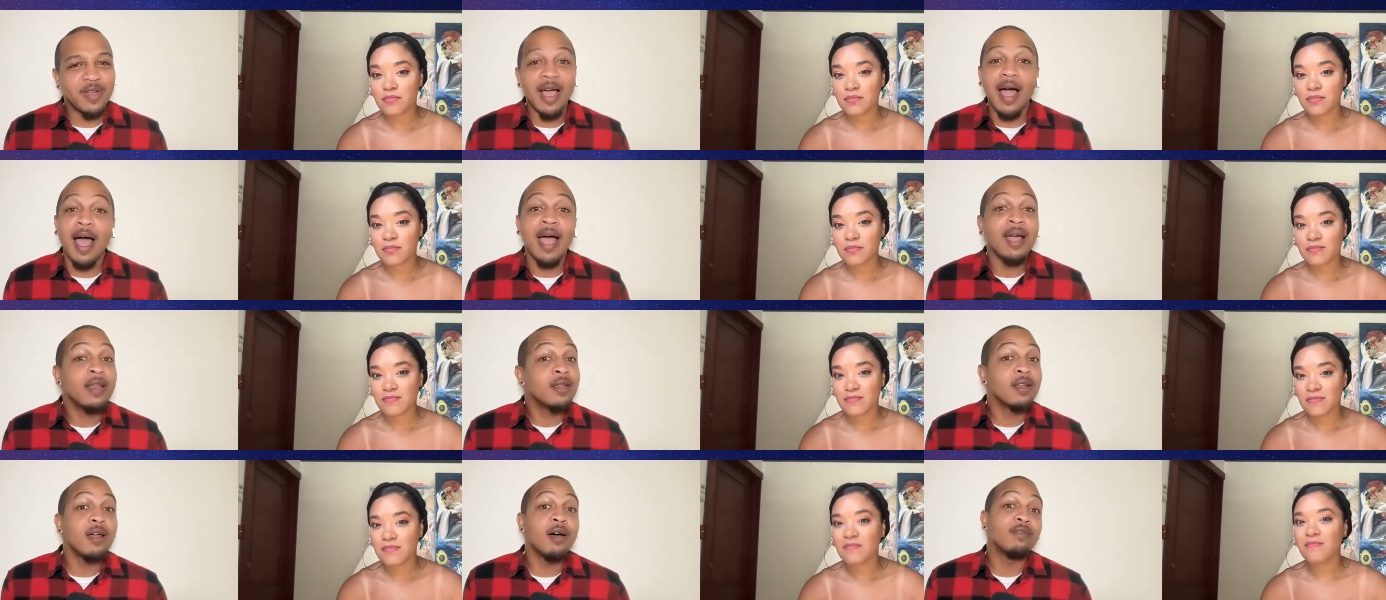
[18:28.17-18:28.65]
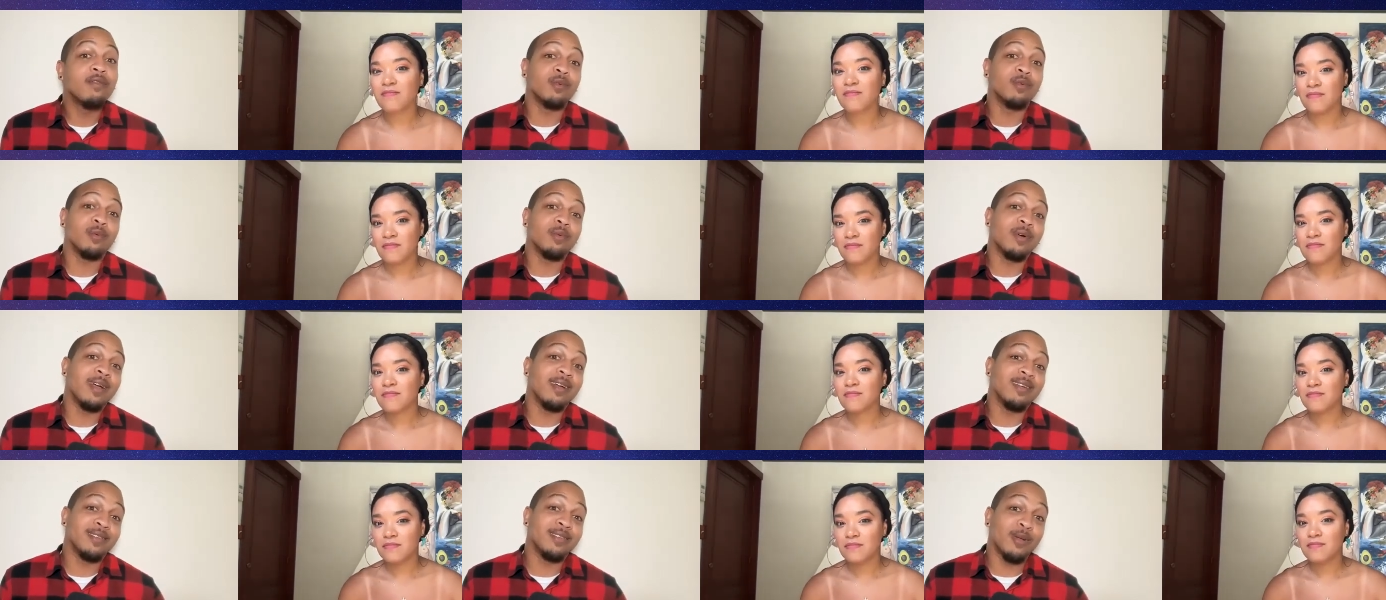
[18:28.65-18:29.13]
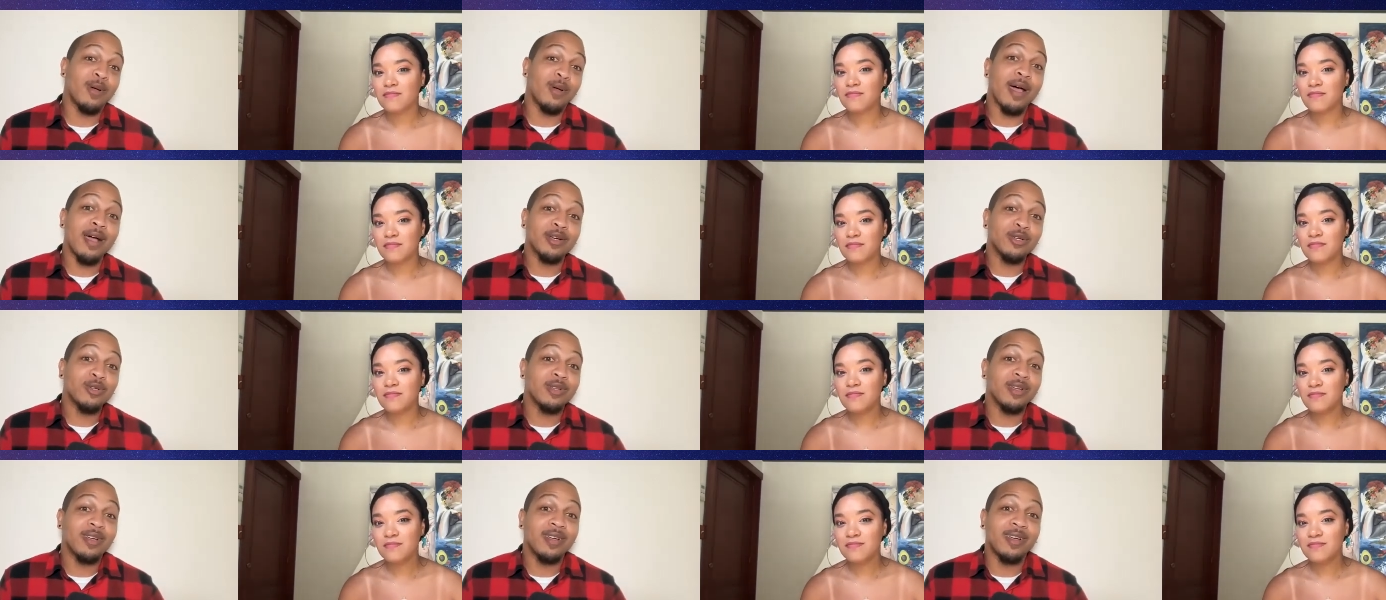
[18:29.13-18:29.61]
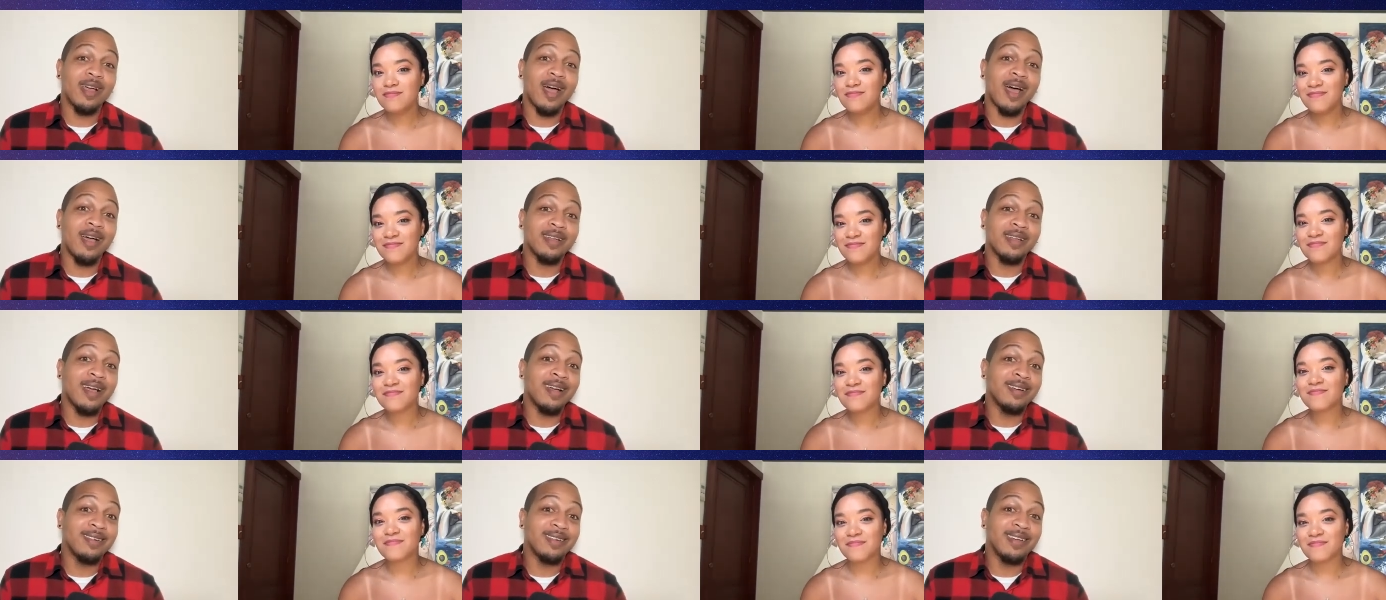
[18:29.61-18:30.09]
Speaker 1: i love the rain so actually
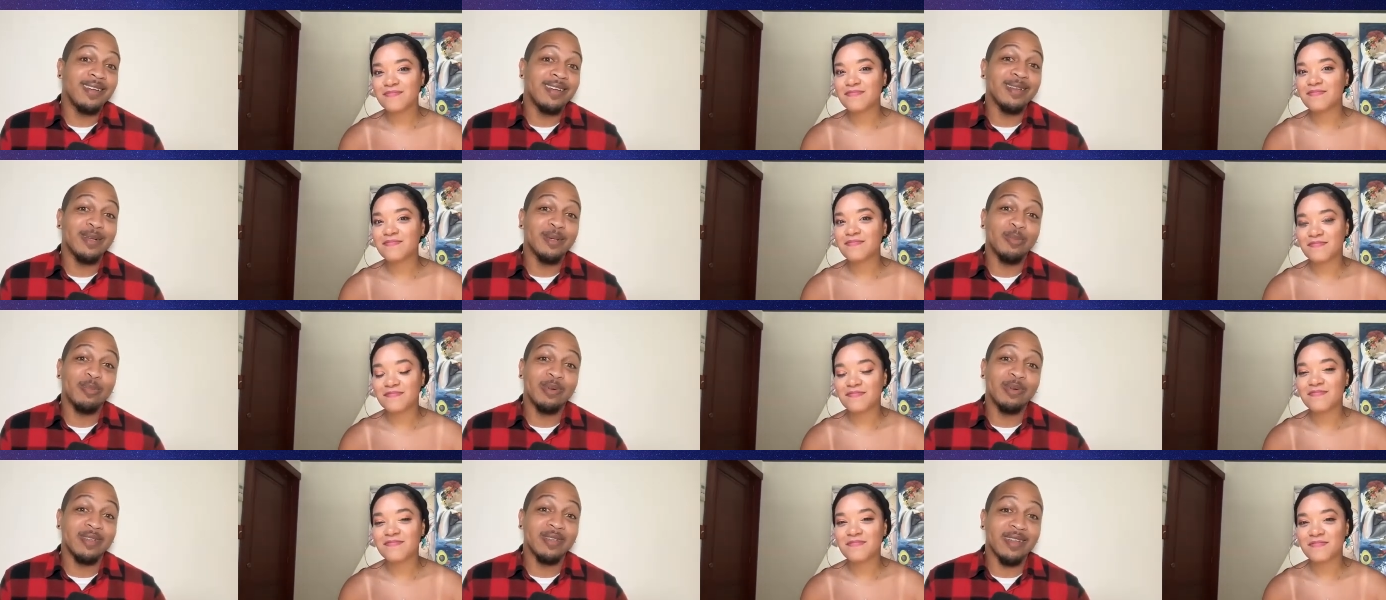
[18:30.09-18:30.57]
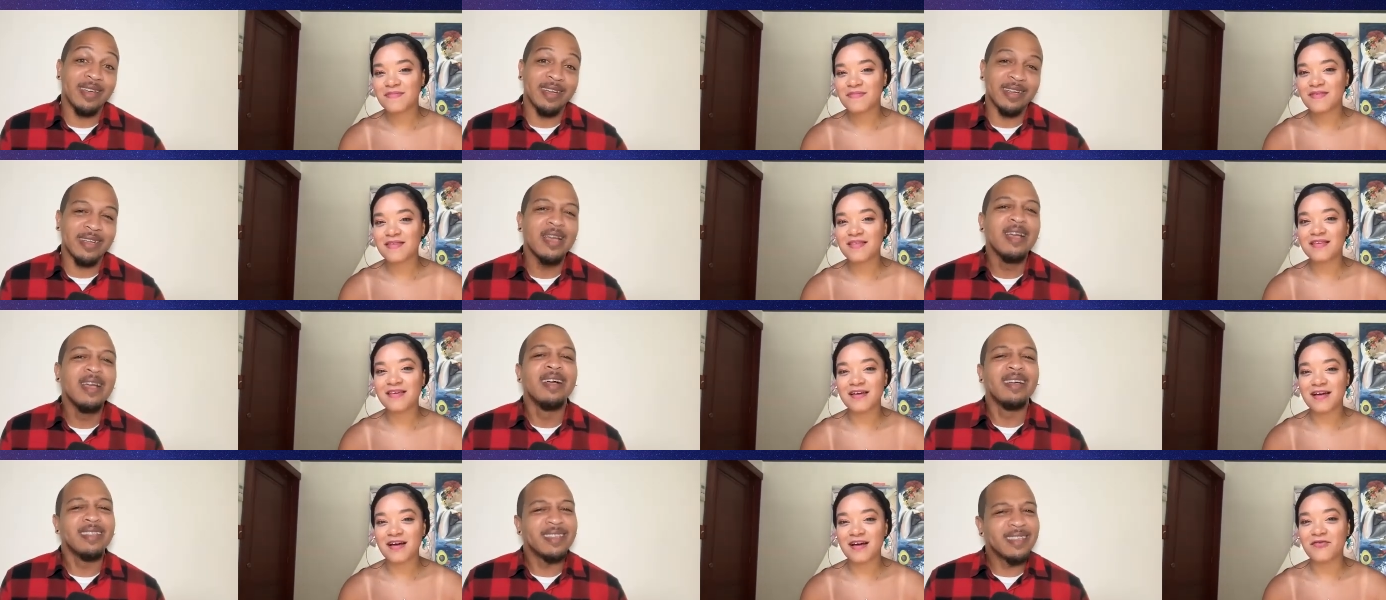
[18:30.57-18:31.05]
i, I dig it but like the